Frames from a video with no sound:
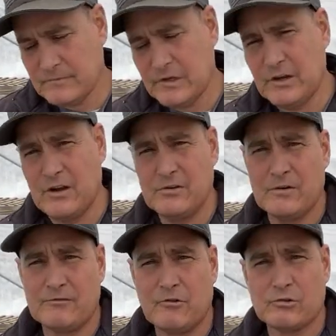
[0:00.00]
you know,
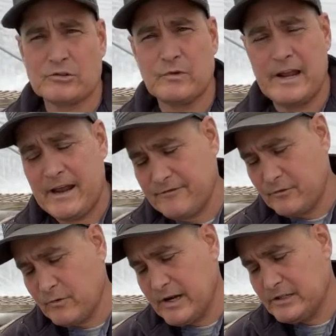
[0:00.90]
of course we have to
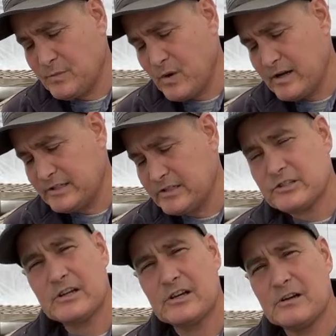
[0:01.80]
raise prices
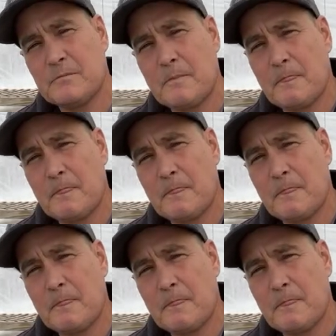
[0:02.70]
some